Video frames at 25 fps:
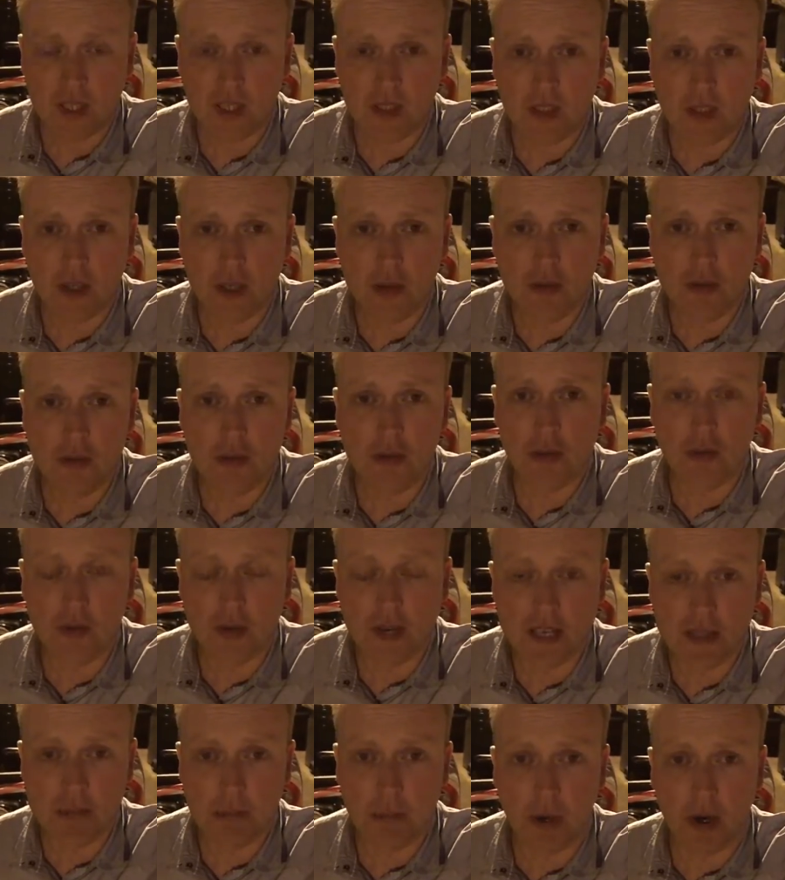go to
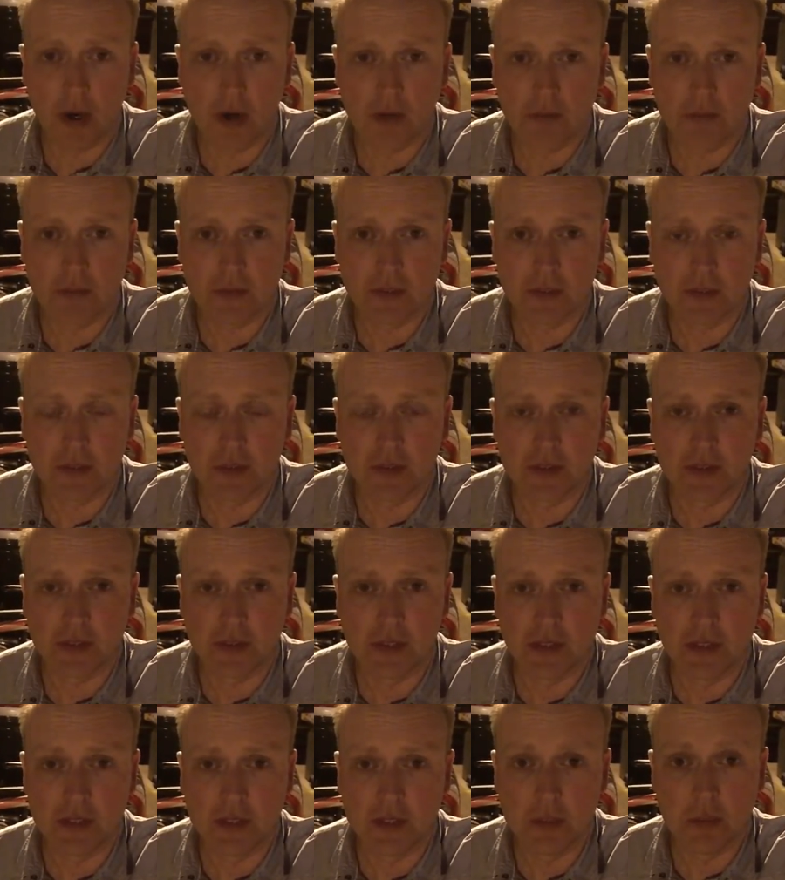Great Bardfield,
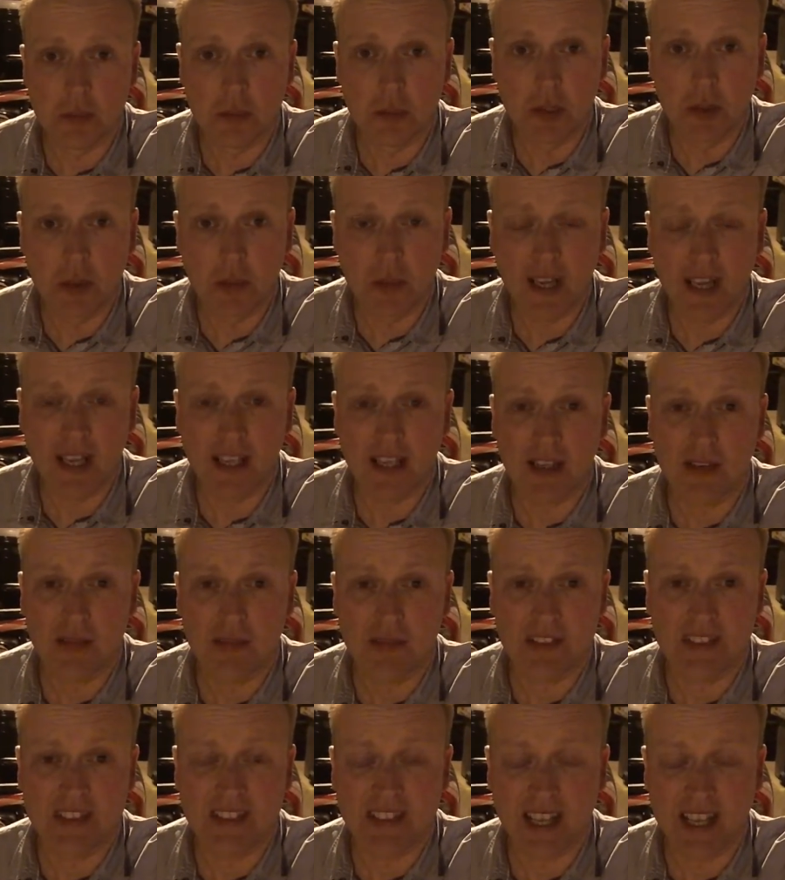the, the Blue Egg,
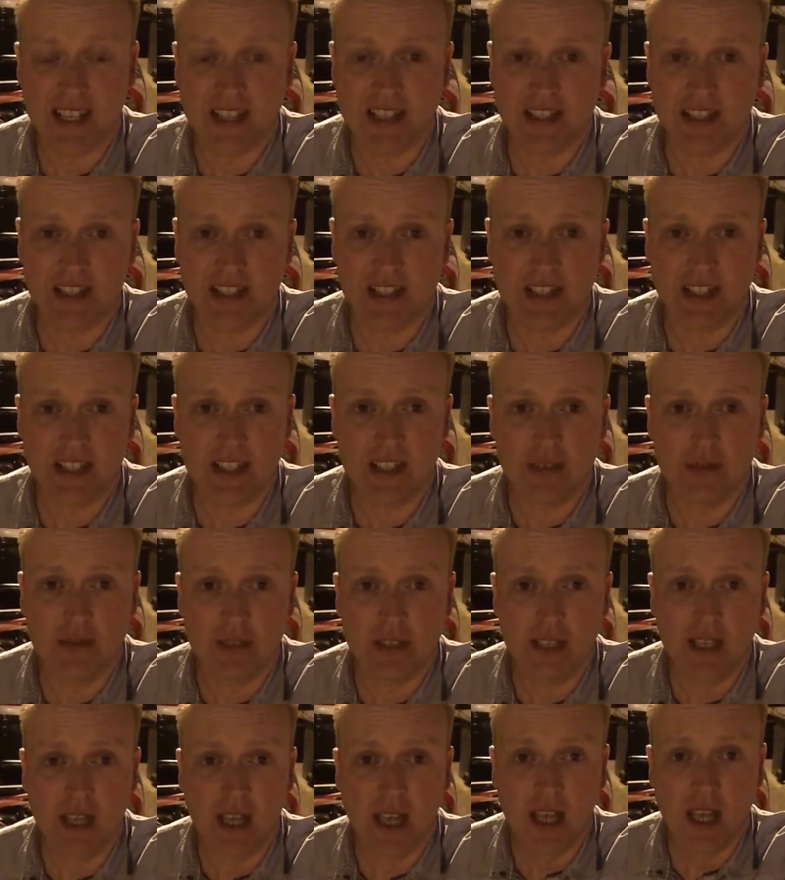fantastic
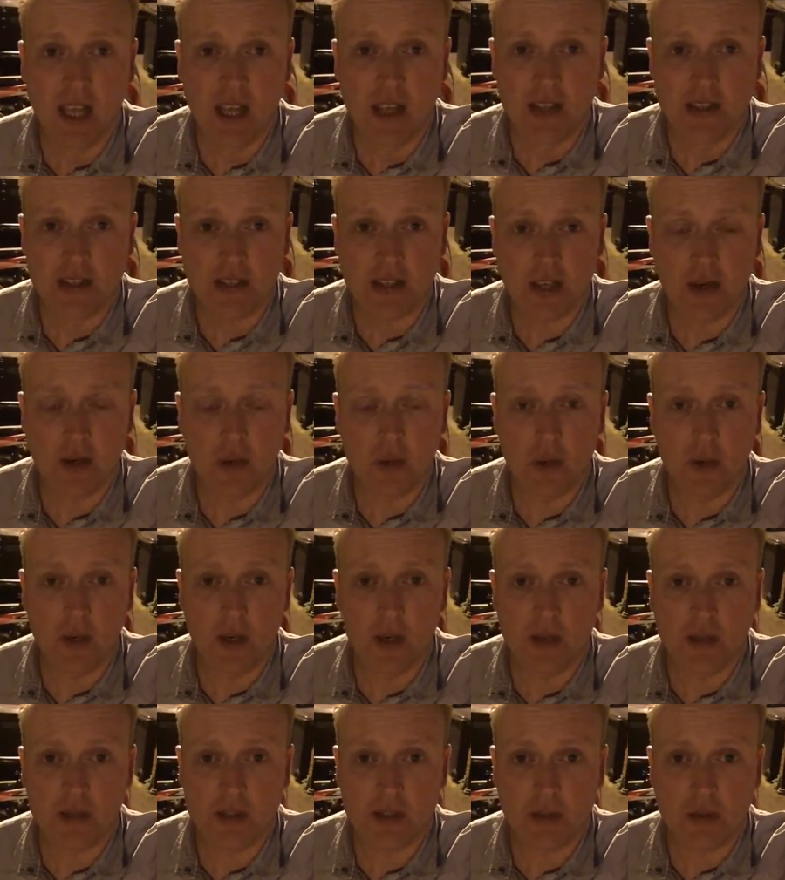scenery. So,
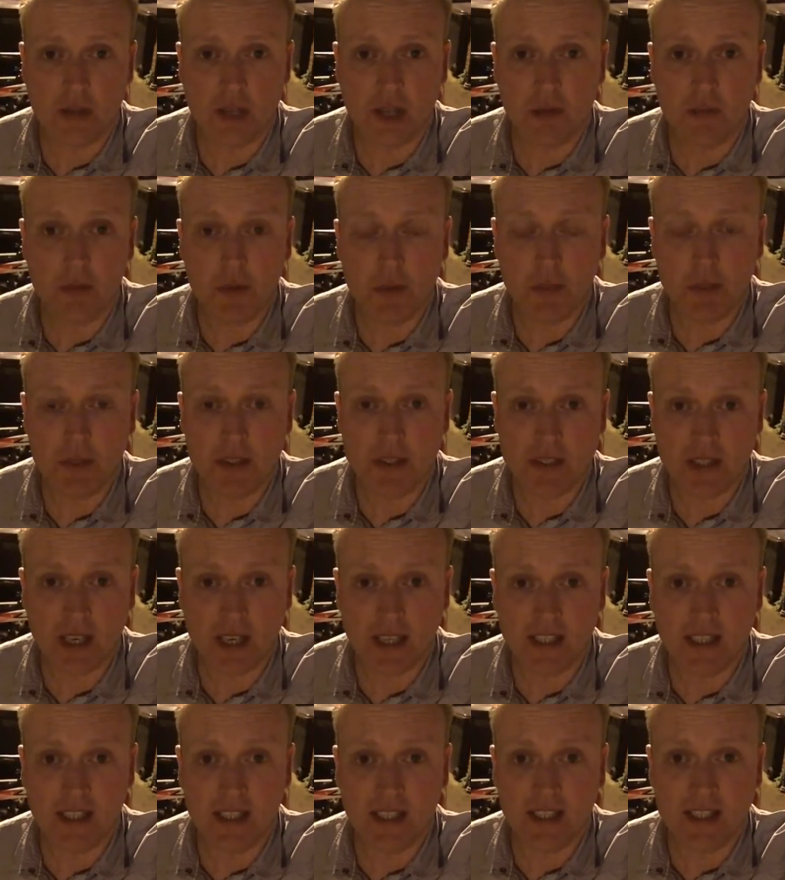uh, so yeah, we've been
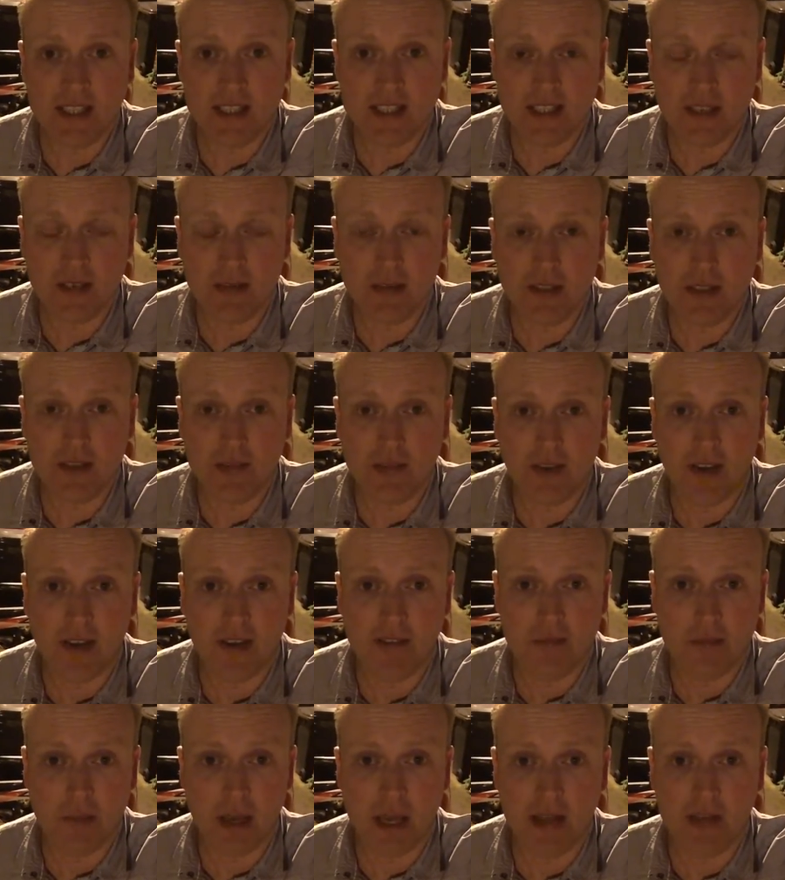cycling
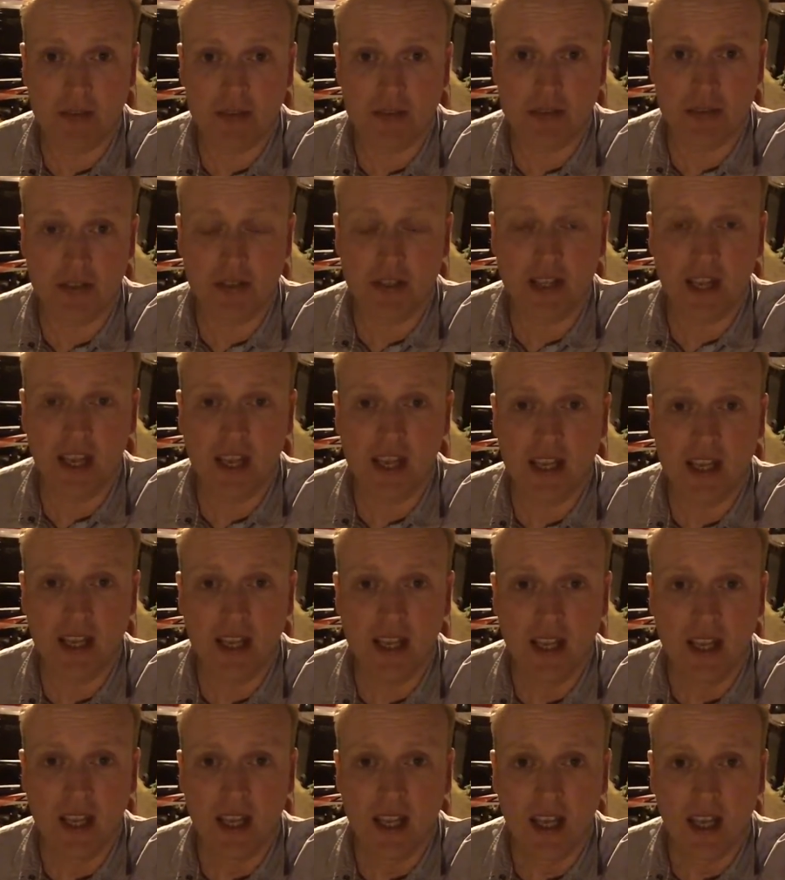75 miles today
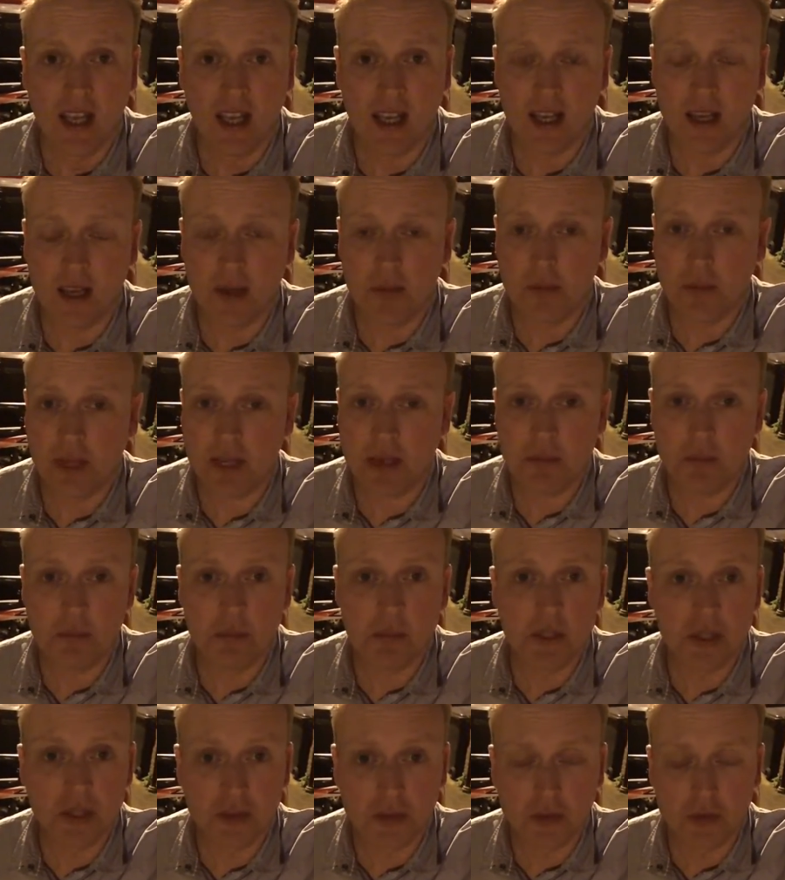um, in
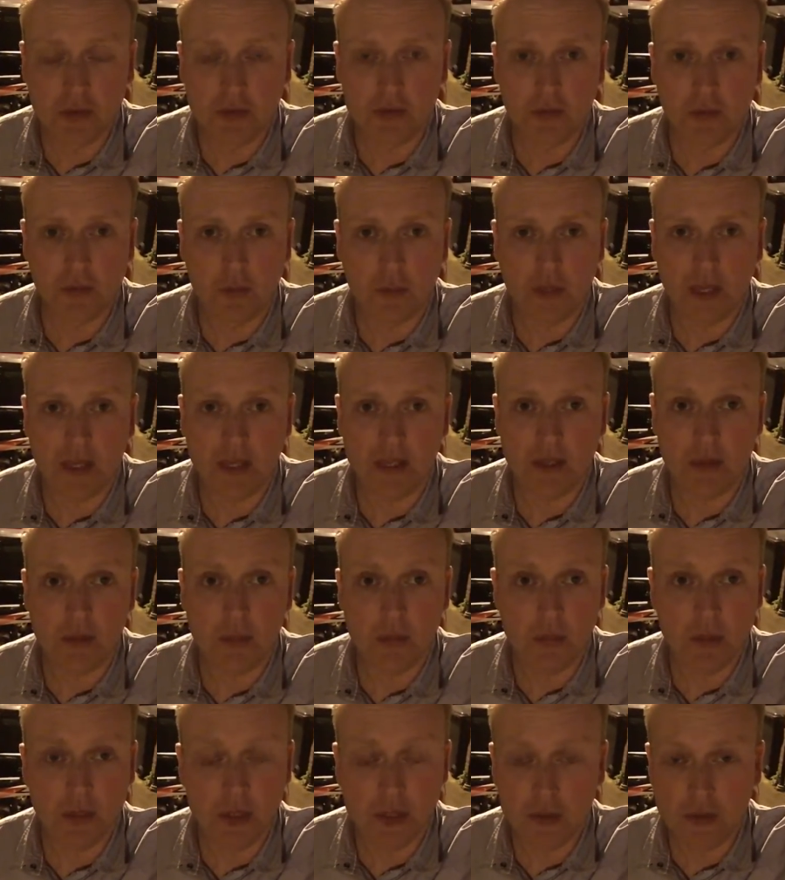beautiful weather,
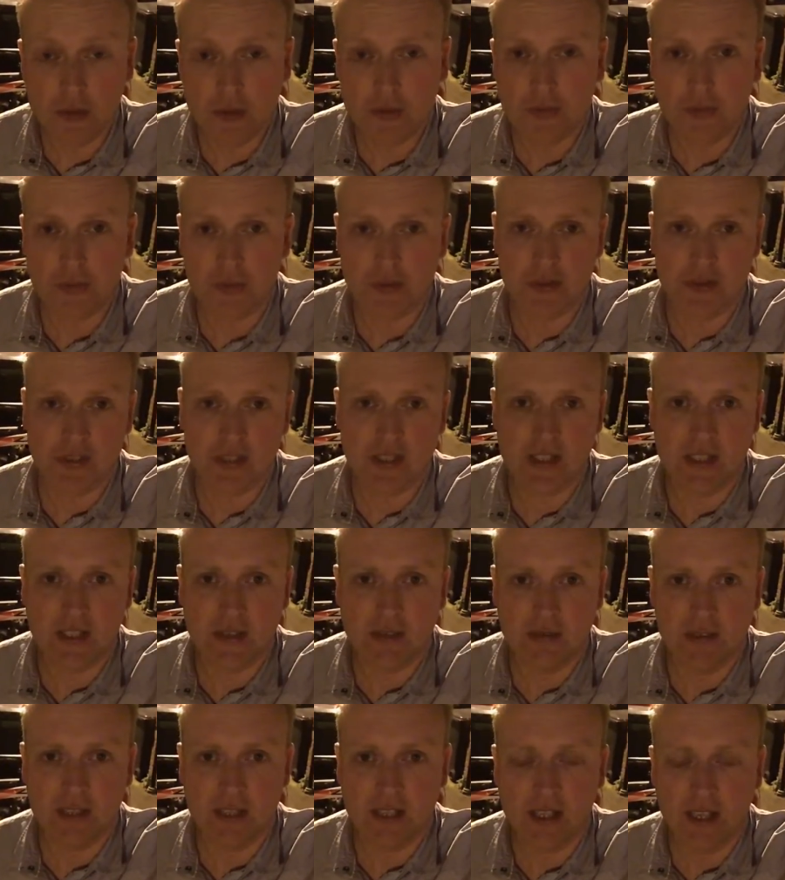beautiful
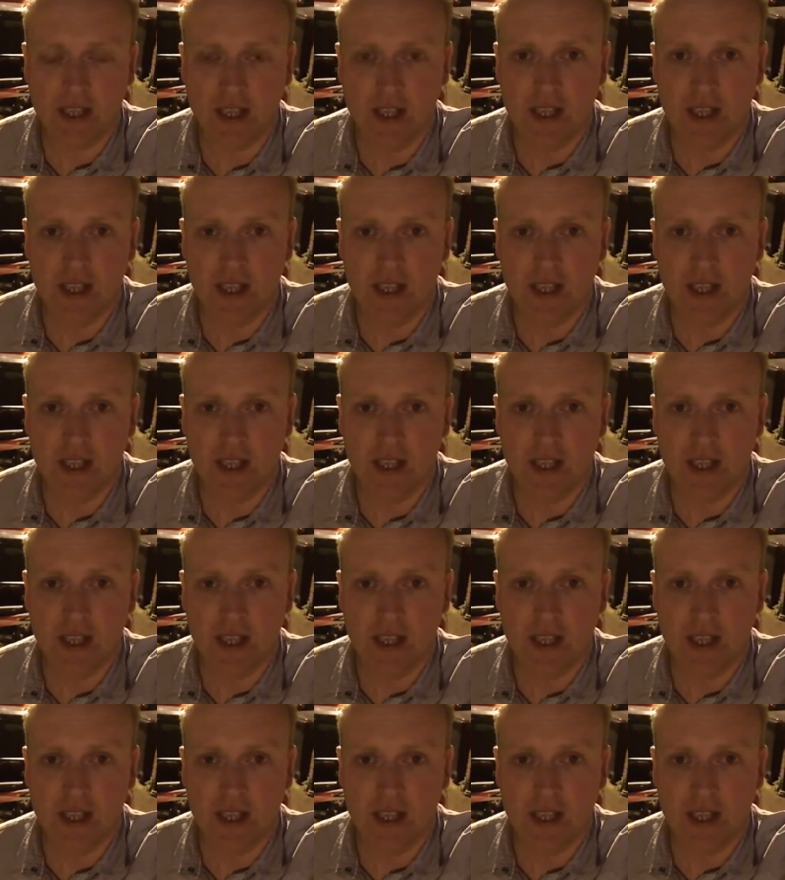scenery.